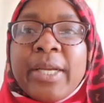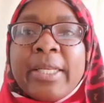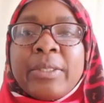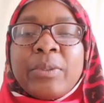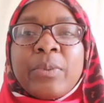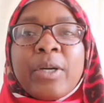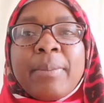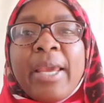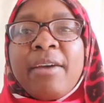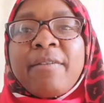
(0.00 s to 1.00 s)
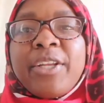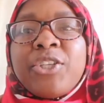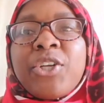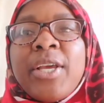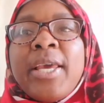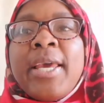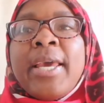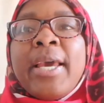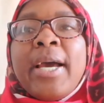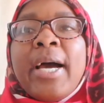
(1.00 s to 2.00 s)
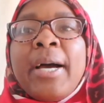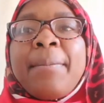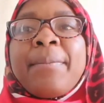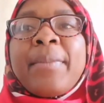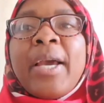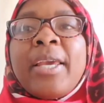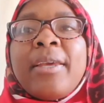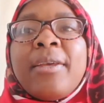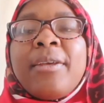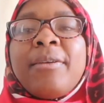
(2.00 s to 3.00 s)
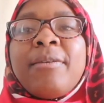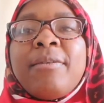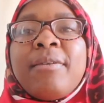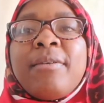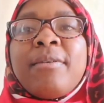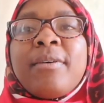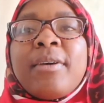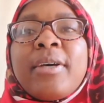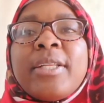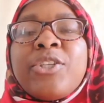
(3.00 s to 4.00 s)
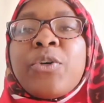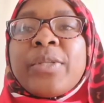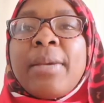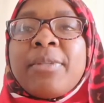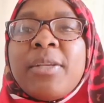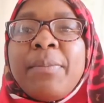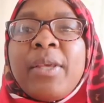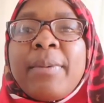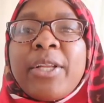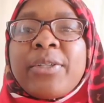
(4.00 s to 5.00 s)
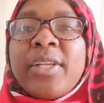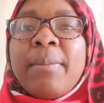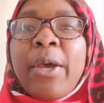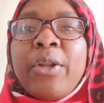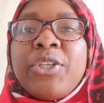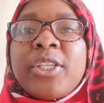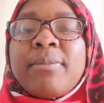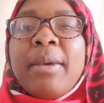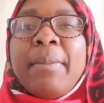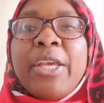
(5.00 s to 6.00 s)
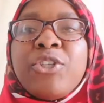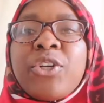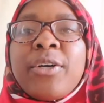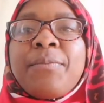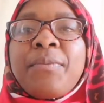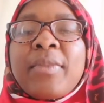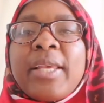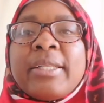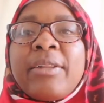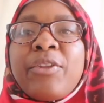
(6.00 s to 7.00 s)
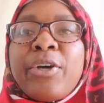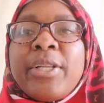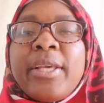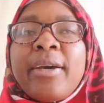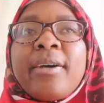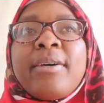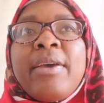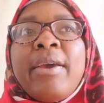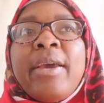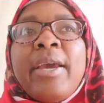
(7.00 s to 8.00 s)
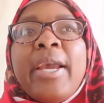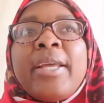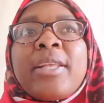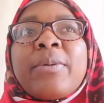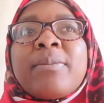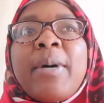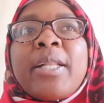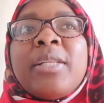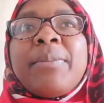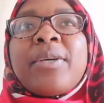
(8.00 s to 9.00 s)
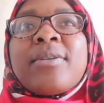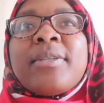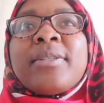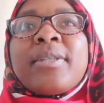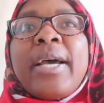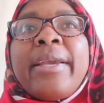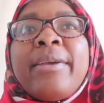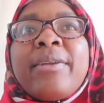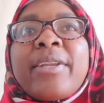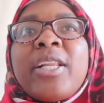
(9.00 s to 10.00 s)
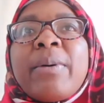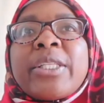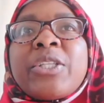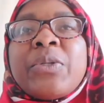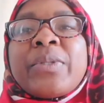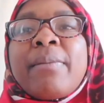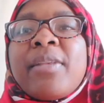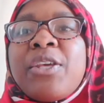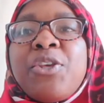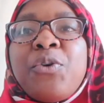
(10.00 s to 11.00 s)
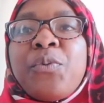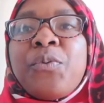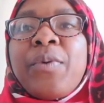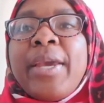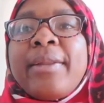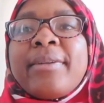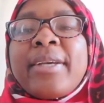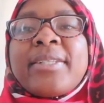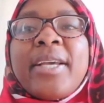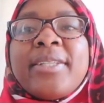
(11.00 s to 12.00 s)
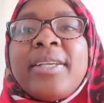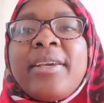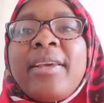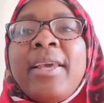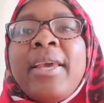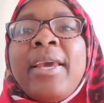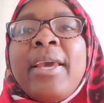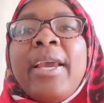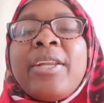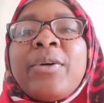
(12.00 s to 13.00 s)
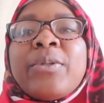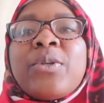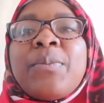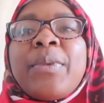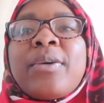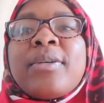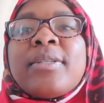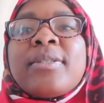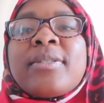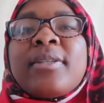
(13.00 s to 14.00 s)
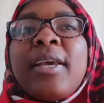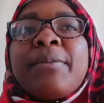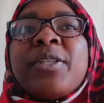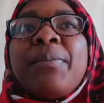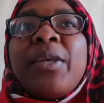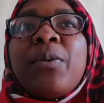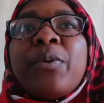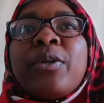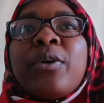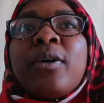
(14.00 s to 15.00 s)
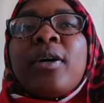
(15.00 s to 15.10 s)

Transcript: try and work my average. I chose MCB, Medical Cell Biology, as my major in third year. And that was partly because I really wanted to do something new and exciting. And also because MCB would